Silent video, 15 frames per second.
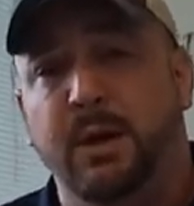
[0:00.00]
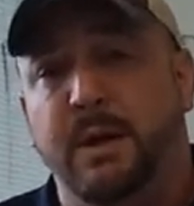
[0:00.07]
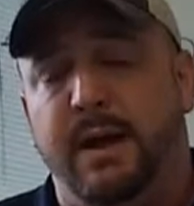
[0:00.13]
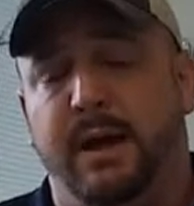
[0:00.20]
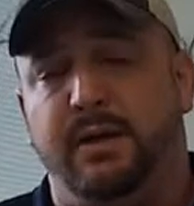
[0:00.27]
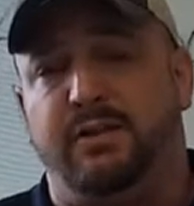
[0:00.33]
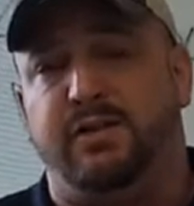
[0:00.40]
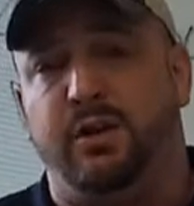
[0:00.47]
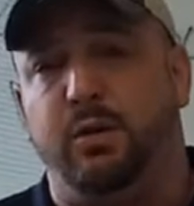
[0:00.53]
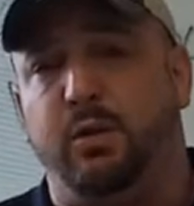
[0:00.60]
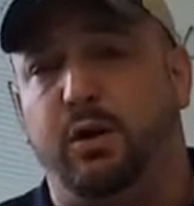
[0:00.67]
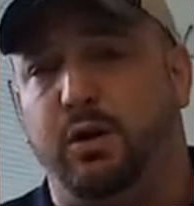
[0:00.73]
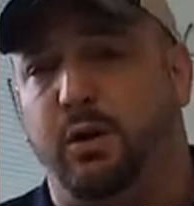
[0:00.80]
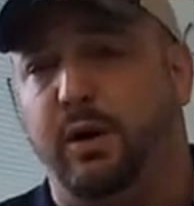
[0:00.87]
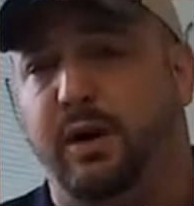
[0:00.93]
And so
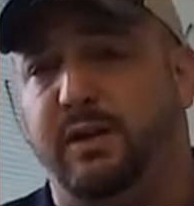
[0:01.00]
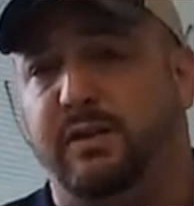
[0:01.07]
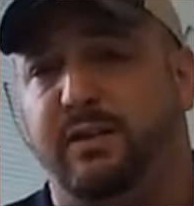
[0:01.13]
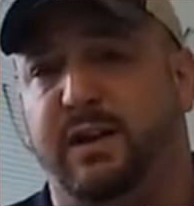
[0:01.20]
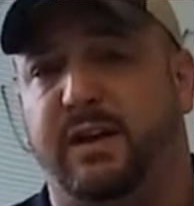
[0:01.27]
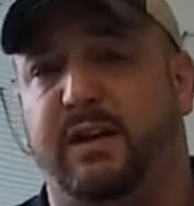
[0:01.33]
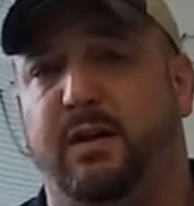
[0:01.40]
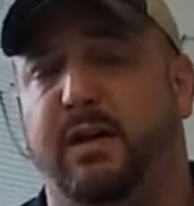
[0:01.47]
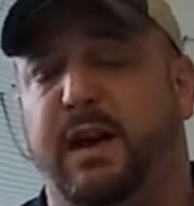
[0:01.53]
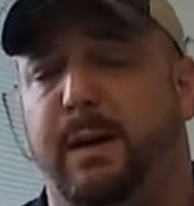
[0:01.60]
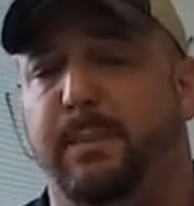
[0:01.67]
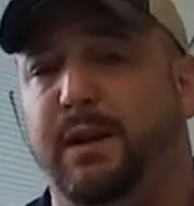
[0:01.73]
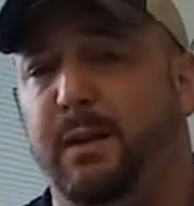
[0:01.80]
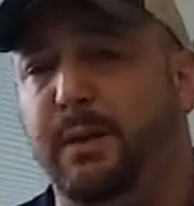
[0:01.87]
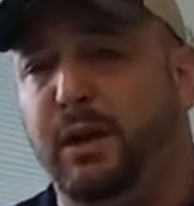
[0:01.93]
we'll go ahead and take care of that.
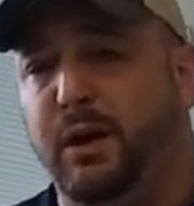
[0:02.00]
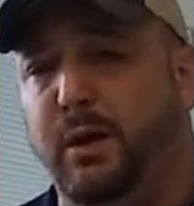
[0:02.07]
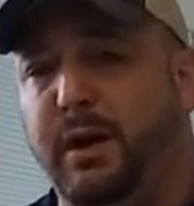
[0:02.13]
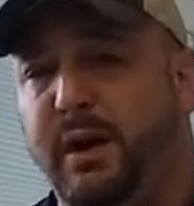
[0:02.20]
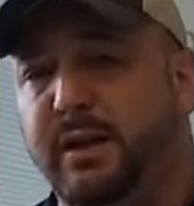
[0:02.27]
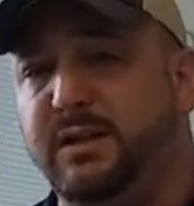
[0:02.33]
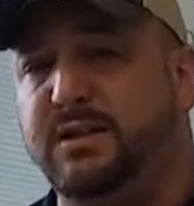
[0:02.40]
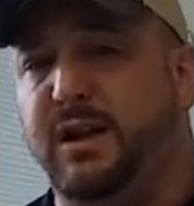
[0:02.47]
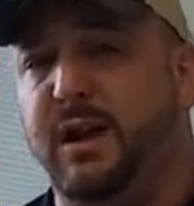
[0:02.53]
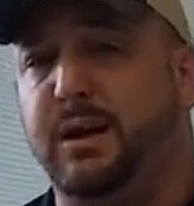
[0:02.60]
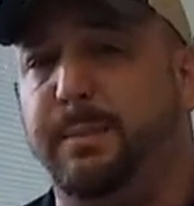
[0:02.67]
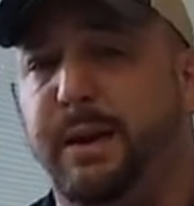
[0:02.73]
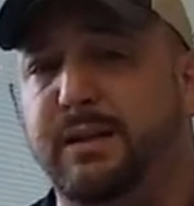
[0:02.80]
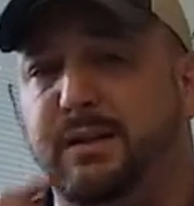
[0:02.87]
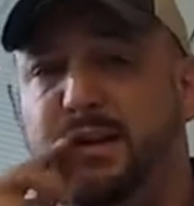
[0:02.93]
But let me go ahead and talk
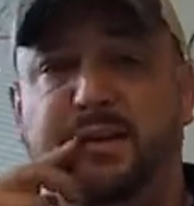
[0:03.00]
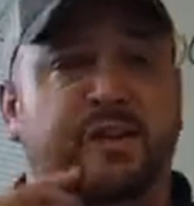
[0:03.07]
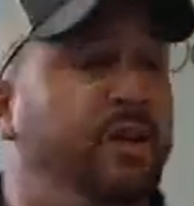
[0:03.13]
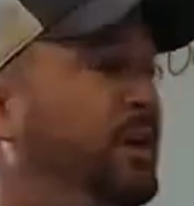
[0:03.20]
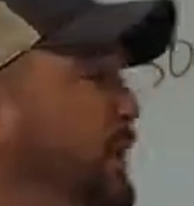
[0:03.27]
about this.